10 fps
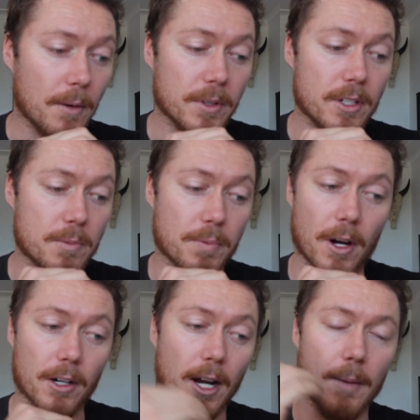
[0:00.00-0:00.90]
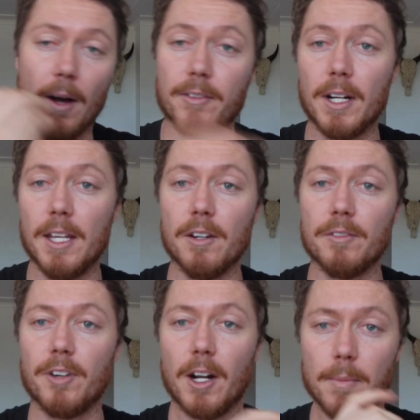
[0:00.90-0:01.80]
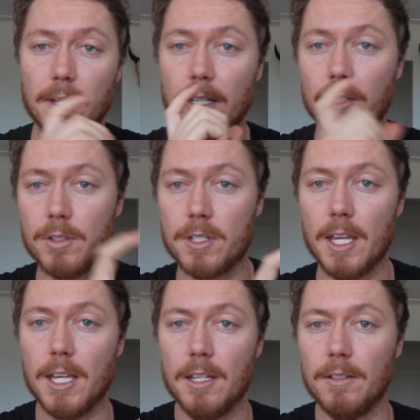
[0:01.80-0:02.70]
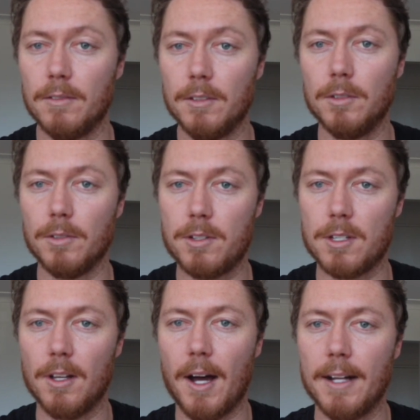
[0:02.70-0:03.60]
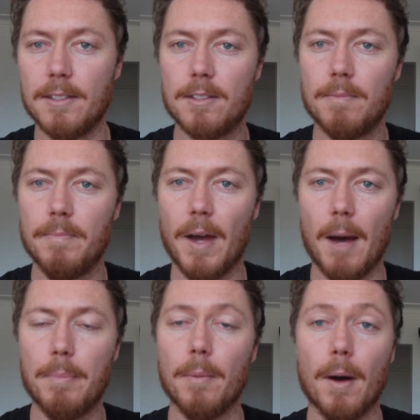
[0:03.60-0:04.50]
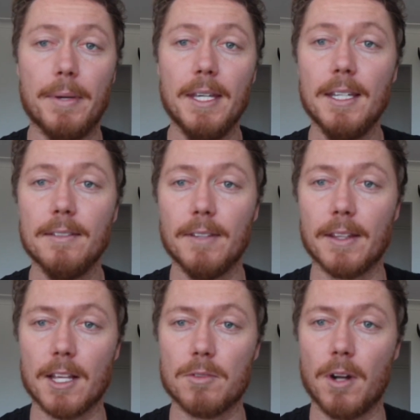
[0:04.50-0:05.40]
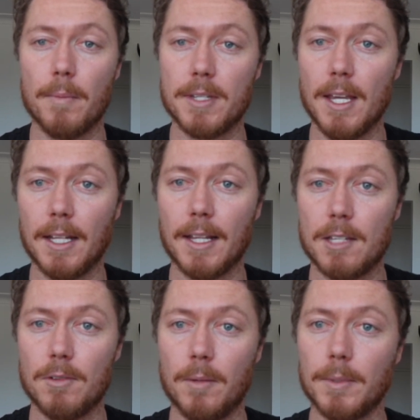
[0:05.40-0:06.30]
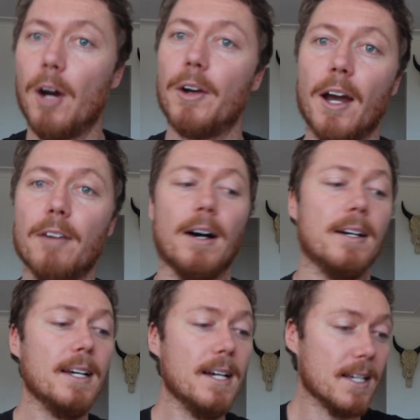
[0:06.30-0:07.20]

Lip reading: with this program. I've got it here in front of me. You'll see little slides pop up here, and that's what I'm saying, and that's what I'm going over.